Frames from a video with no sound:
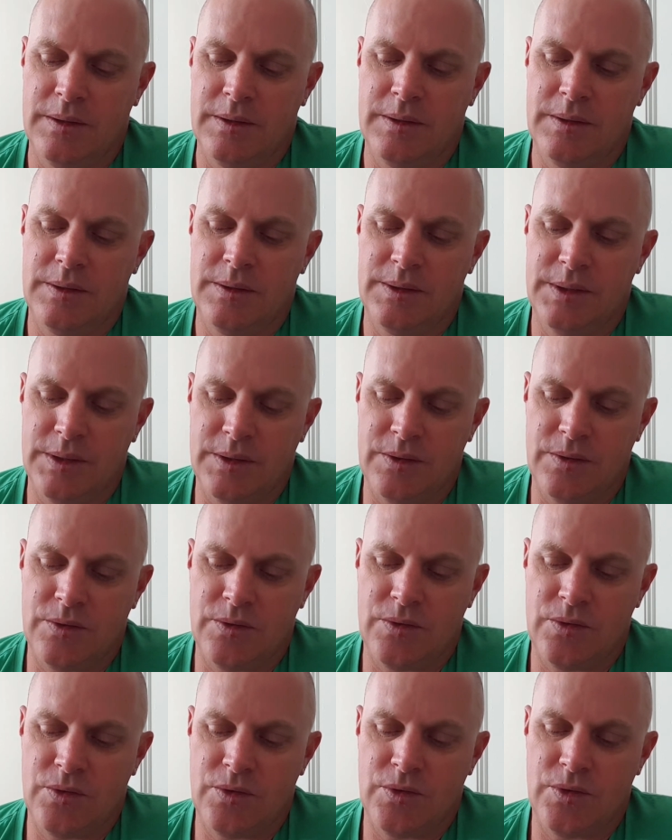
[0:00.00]

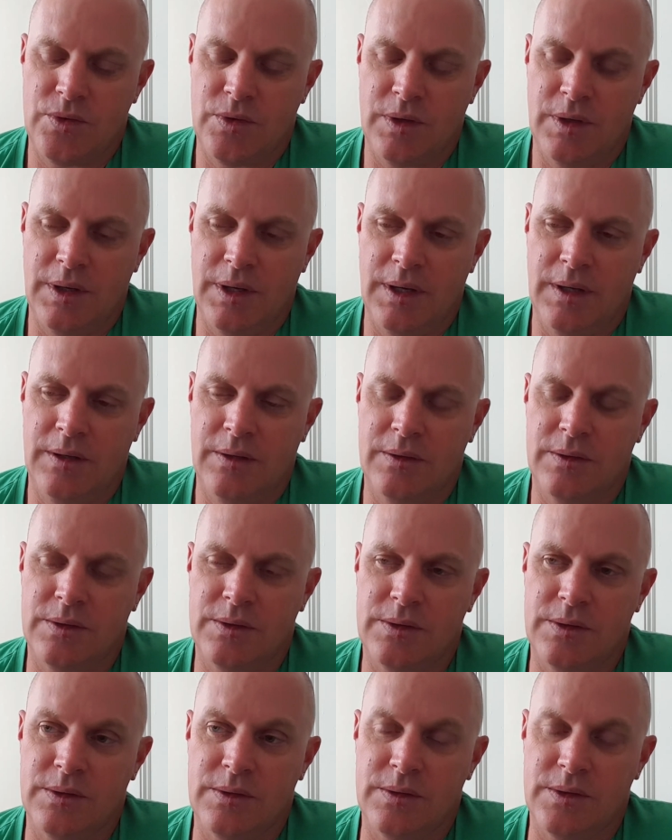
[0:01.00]
Citra.
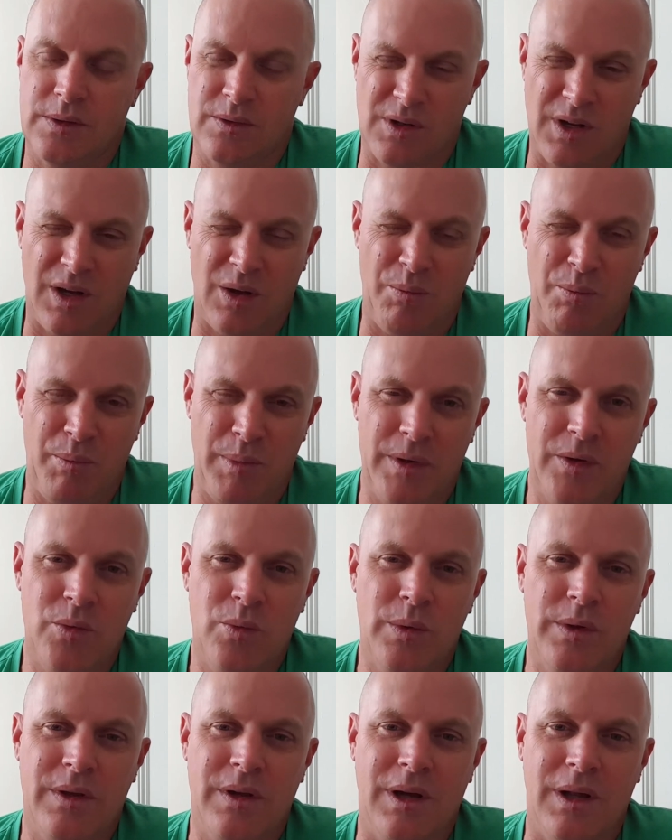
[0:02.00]
So I was bittered
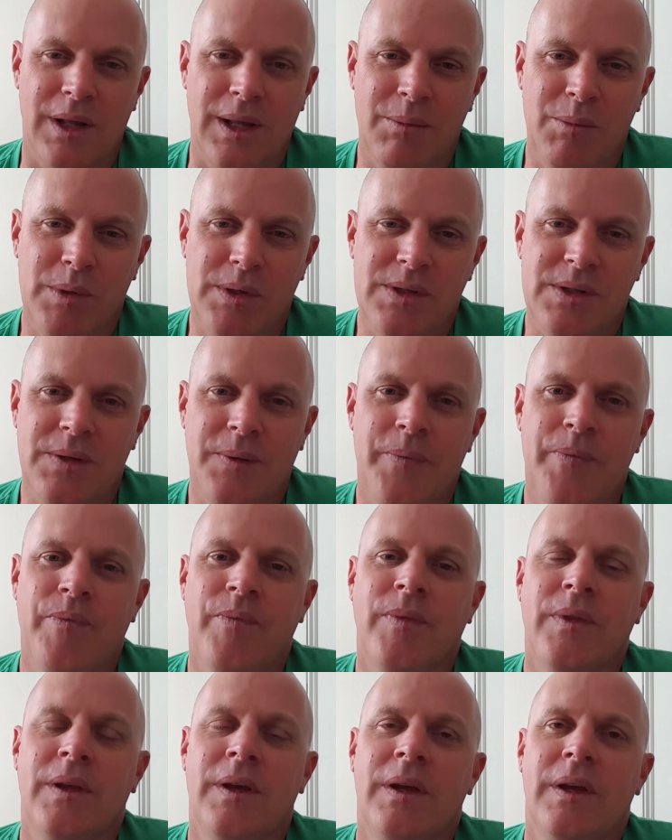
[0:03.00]
with Columbus.
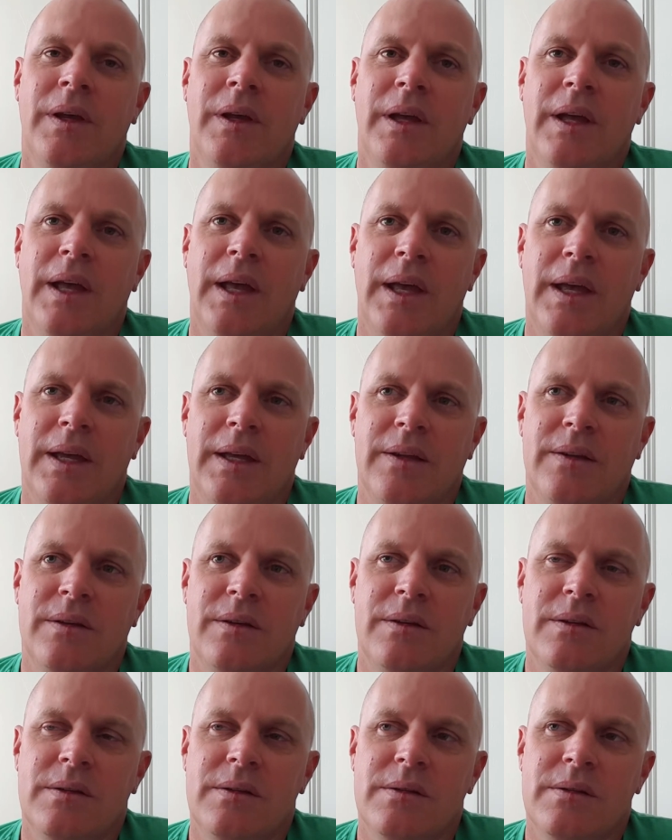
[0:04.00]
Had
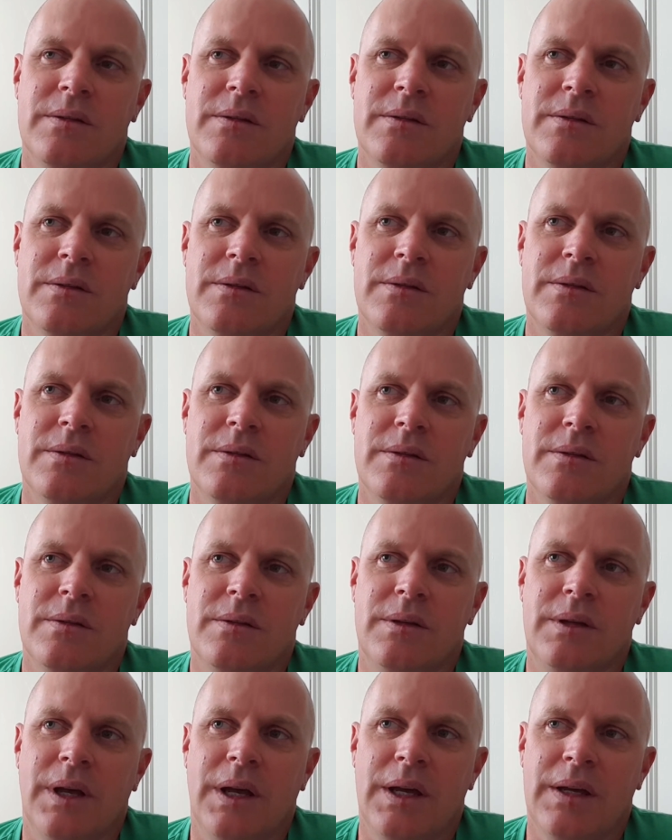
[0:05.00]

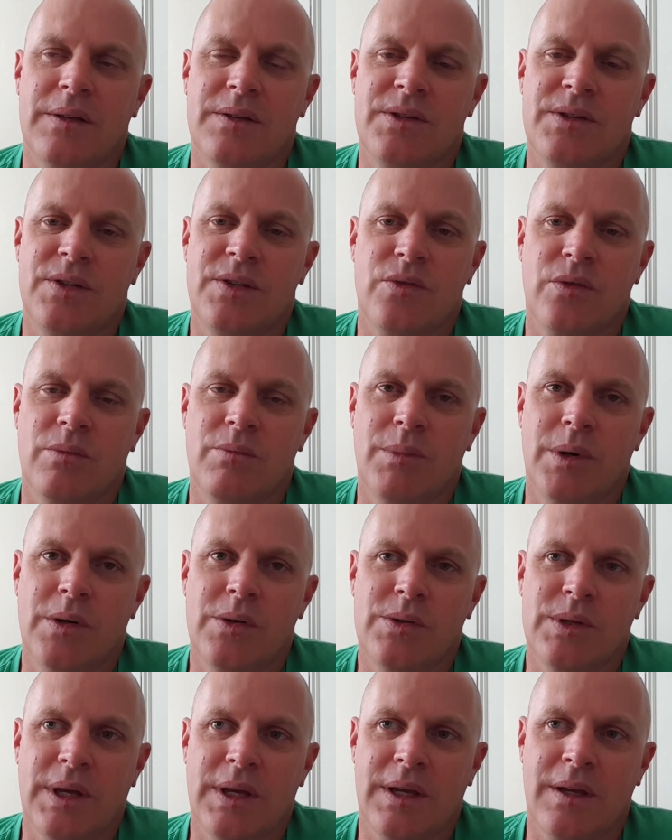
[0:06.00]
Citra,
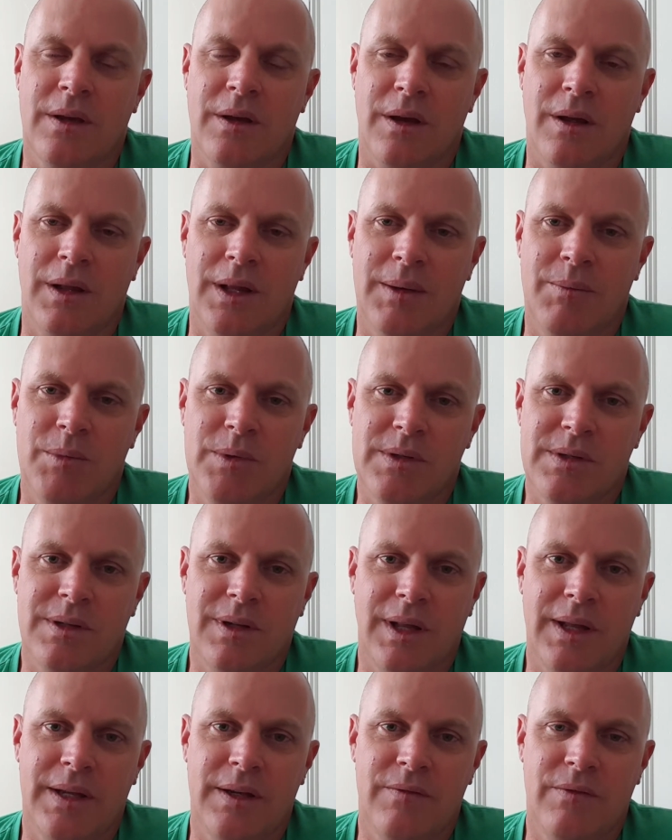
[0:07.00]
Mosaic and Columbus
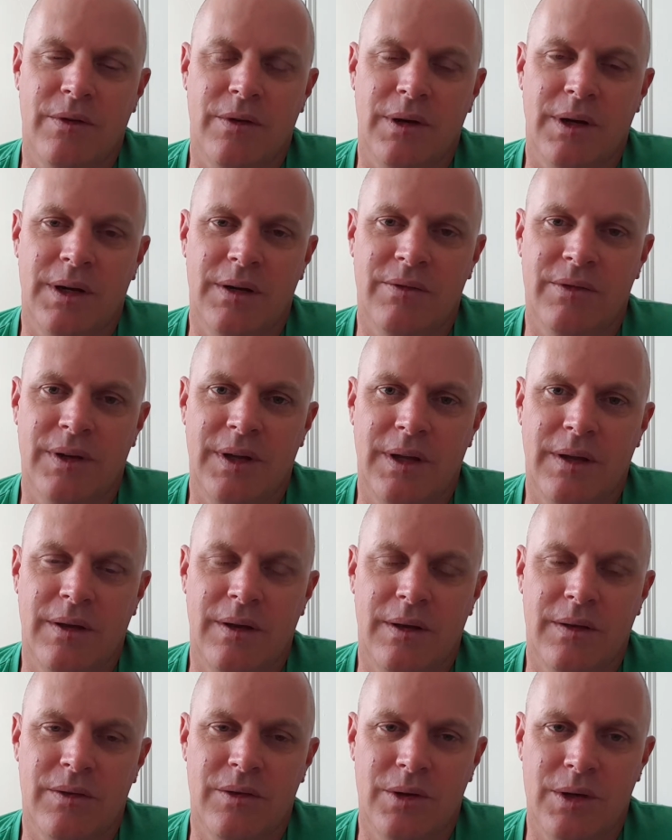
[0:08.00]
late for a
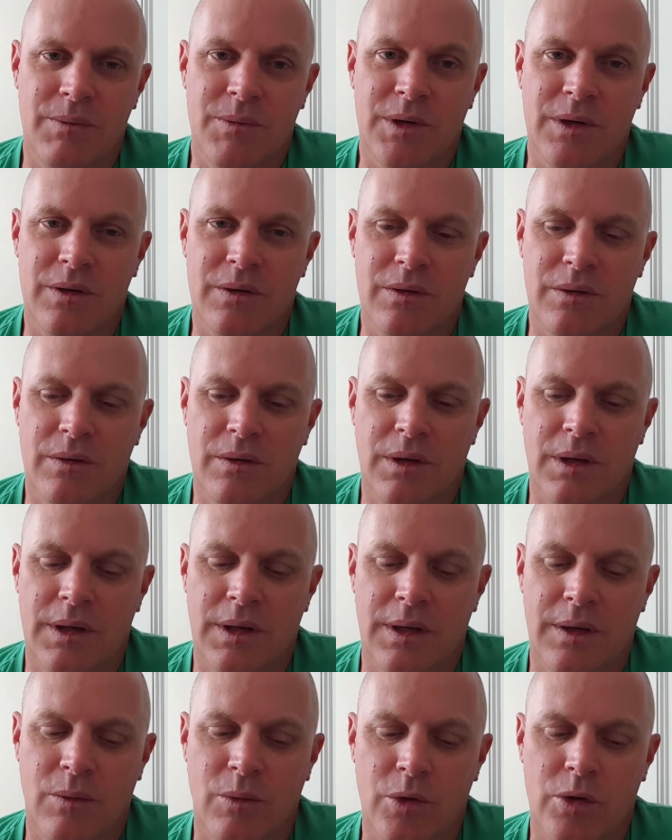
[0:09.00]
30-minute
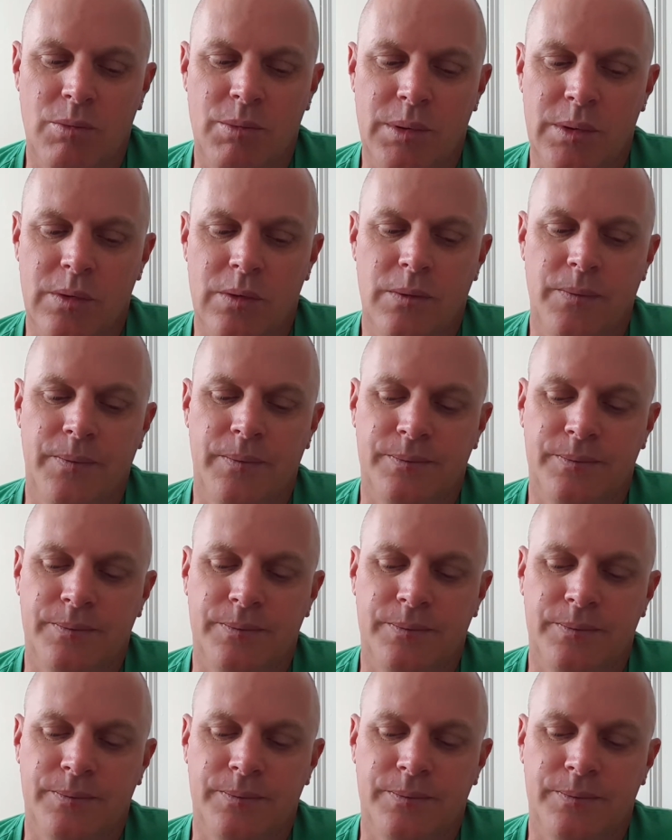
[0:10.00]
whirlpool,